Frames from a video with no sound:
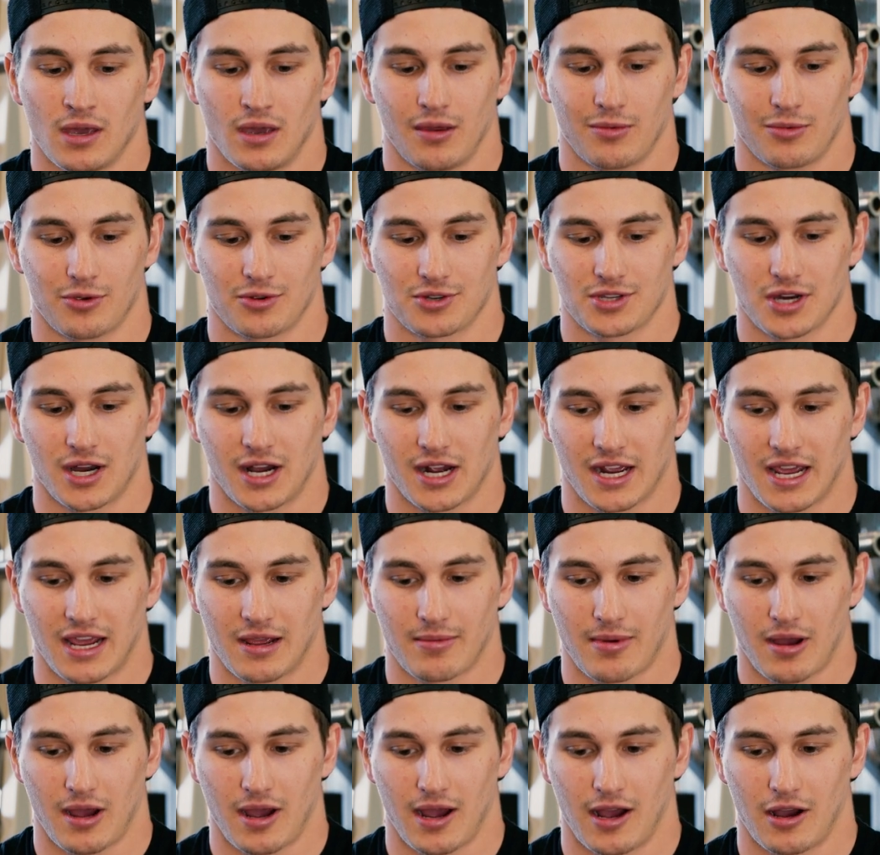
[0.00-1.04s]
and we were talking
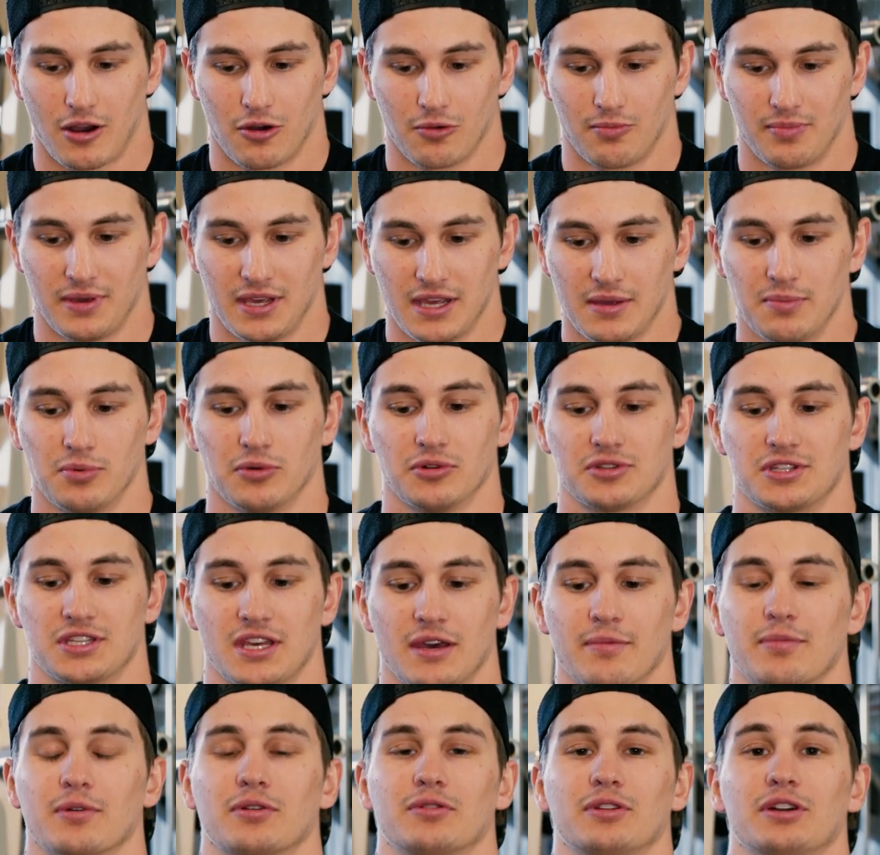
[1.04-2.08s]
about how people
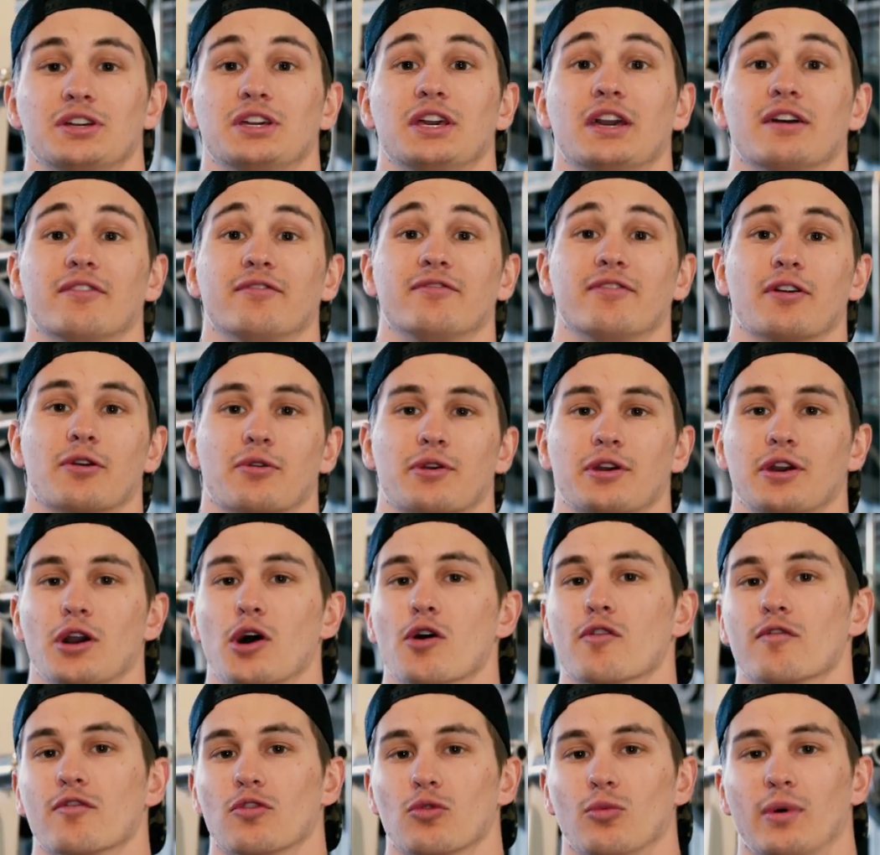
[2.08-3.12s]
typically get very
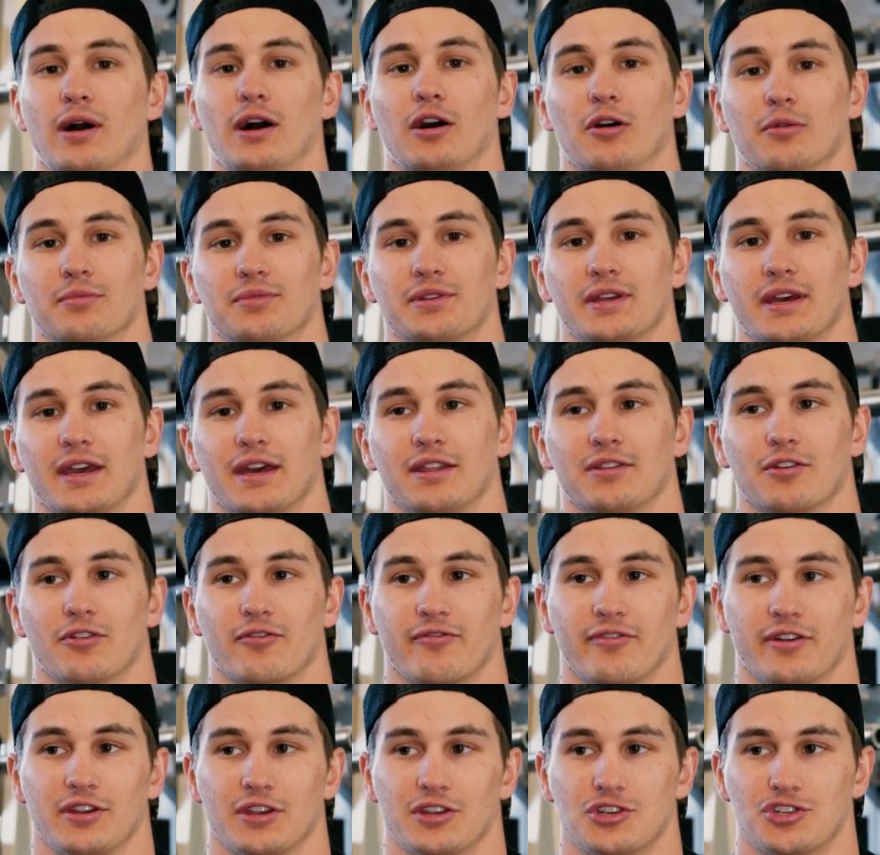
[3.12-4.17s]
overwhelmed in their
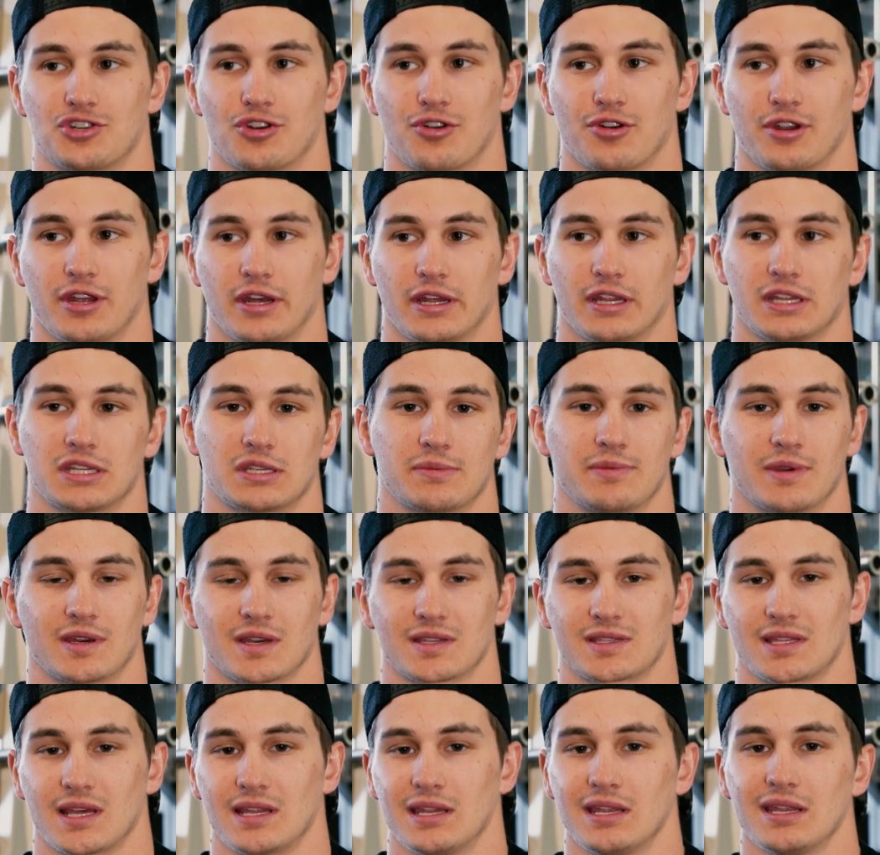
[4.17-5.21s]
fitness journey, and it's
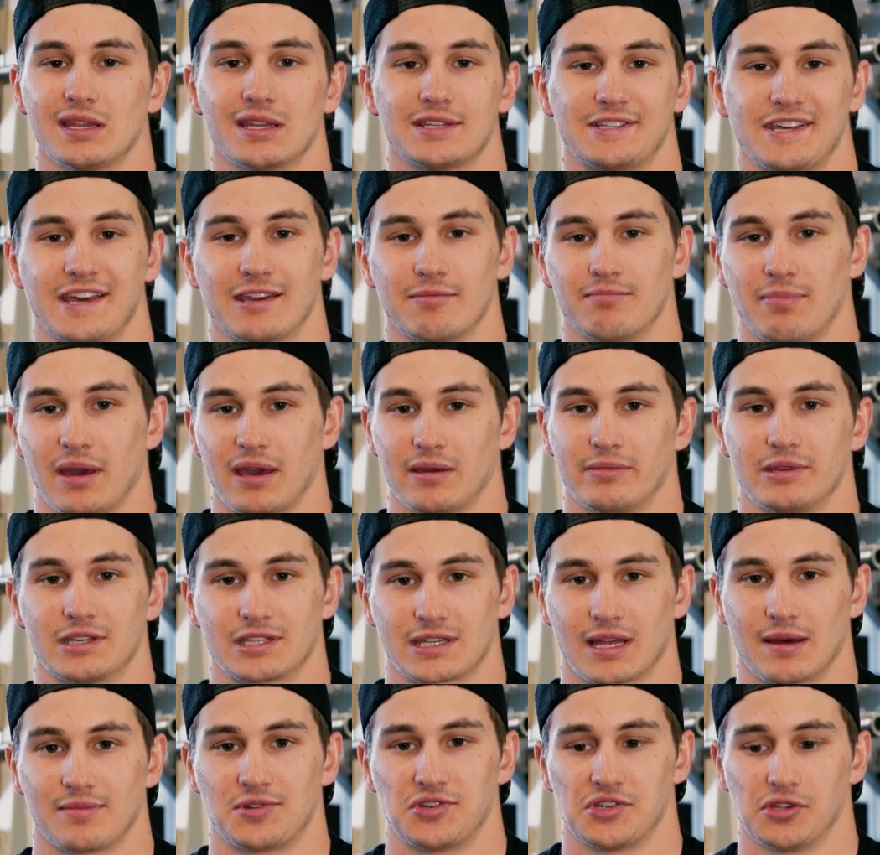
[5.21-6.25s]
because they need to take baby
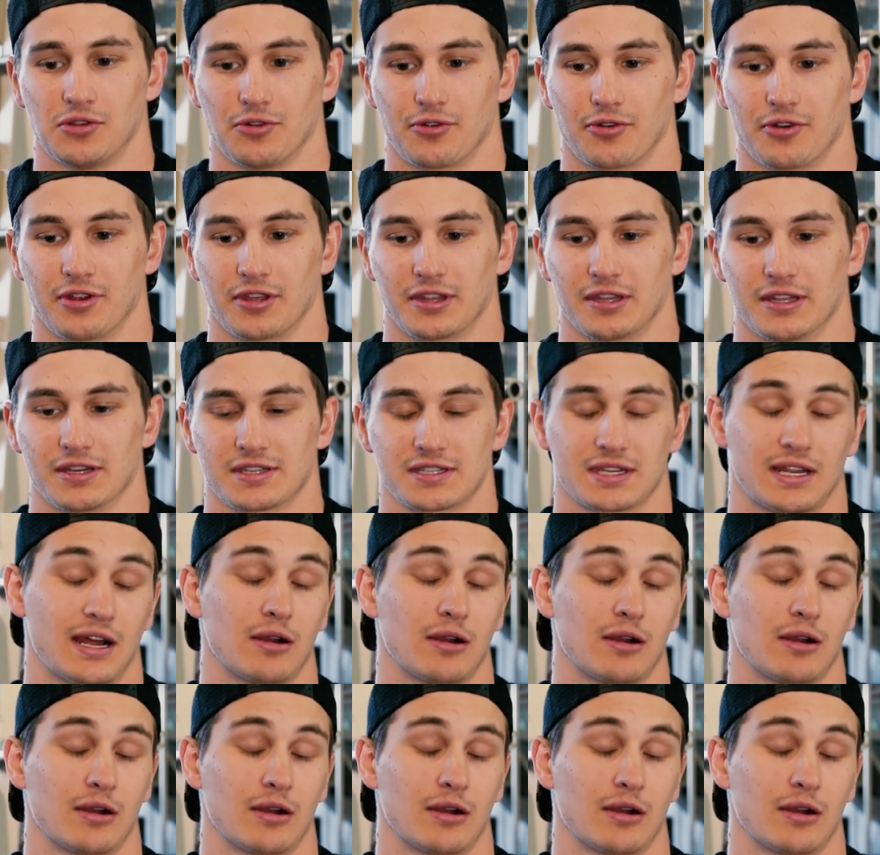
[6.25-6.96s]
steps in learning this.